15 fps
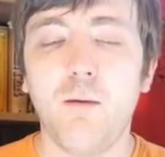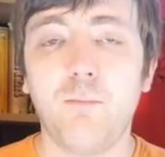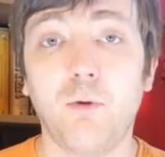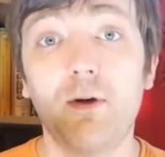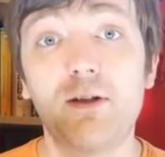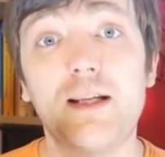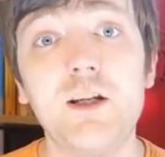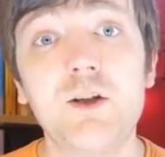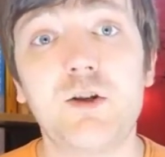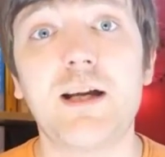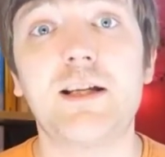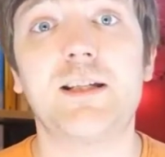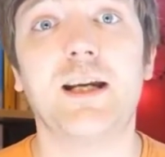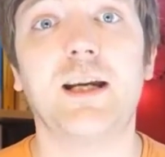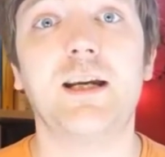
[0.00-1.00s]
But what's
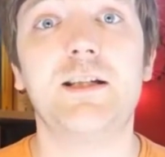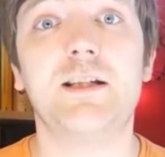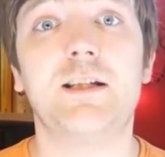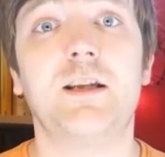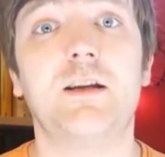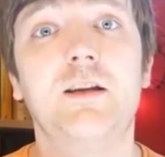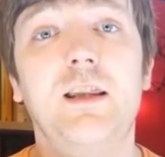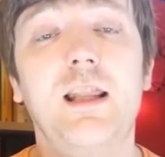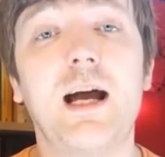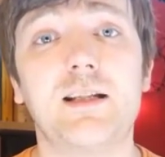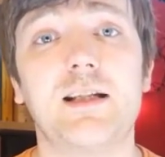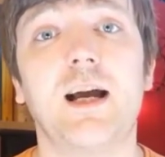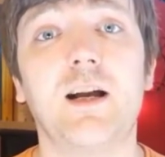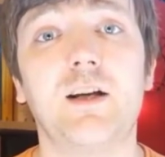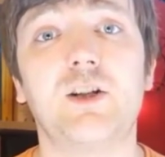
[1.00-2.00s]
interesting is that
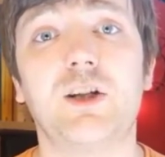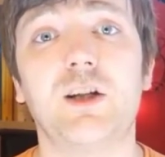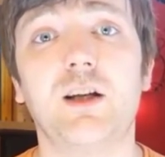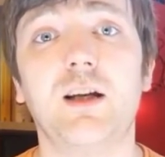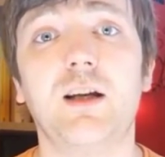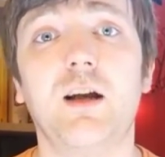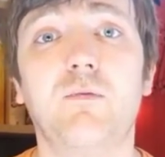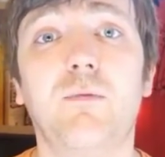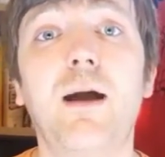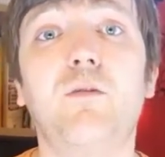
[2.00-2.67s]
that's actually a